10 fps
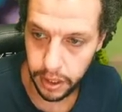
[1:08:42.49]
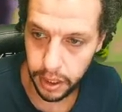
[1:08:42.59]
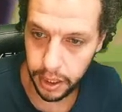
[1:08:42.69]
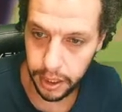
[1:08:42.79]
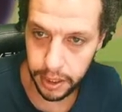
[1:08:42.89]

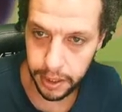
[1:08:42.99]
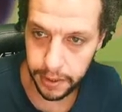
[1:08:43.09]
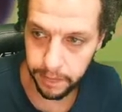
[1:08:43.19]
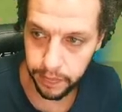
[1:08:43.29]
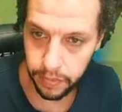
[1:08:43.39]

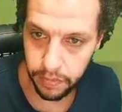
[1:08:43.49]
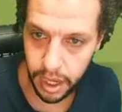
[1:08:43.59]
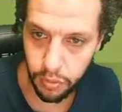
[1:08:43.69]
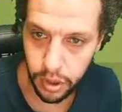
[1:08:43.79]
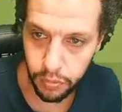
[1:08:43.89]
Uh,
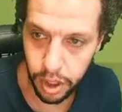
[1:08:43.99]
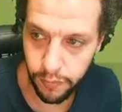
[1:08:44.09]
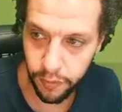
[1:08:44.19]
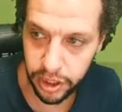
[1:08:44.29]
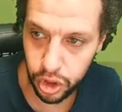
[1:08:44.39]
man,
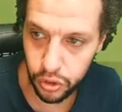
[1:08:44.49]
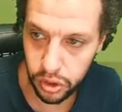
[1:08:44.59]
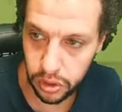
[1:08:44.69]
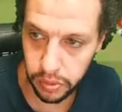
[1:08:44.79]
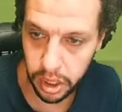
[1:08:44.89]
when Fish
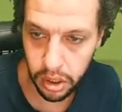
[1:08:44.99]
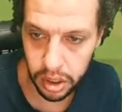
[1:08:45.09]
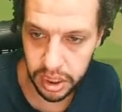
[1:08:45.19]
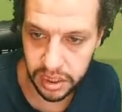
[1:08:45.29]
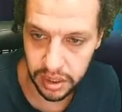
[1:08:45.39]
used to be in
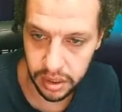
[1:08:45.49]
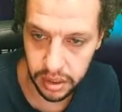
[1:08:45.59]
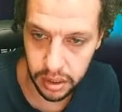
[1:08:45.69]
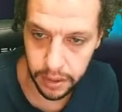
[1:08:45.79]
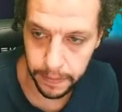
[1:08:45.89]

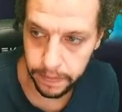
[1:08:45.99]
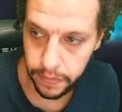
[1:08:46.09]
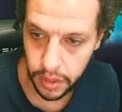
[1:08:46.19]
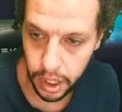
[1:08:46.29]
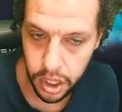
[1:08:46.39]
1960,
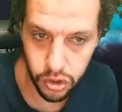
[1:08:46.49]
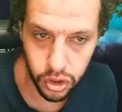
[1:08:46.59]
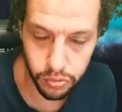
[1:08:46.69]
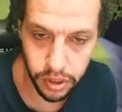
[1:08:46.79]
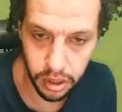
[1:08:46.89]
he
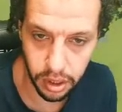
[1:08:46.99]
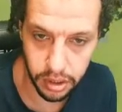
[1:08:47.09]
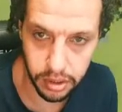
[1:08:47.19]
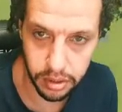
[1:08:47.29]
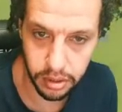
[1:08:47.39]
used to be like